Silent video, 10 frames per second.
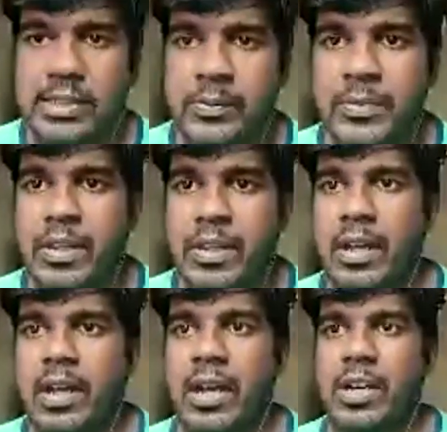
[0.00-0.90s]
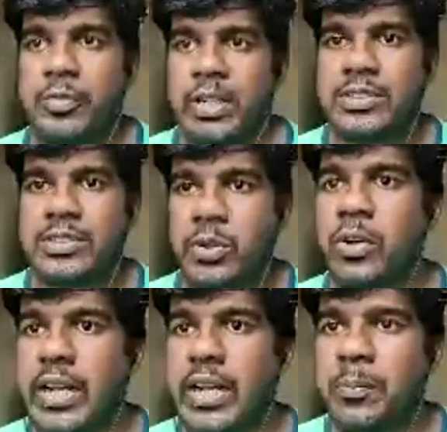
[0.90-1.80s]
for us to
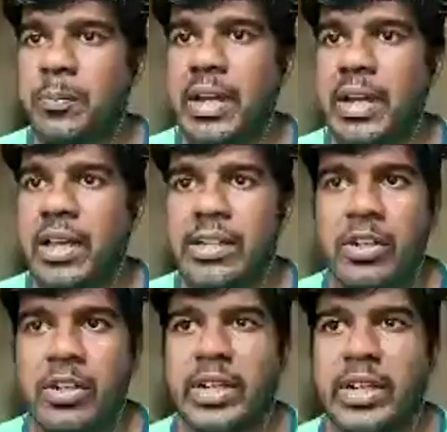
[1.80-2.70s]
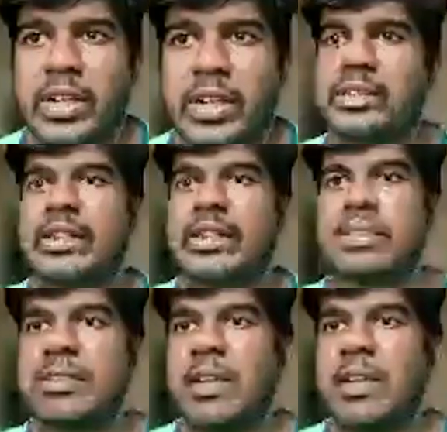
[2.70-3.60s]
look at certain things.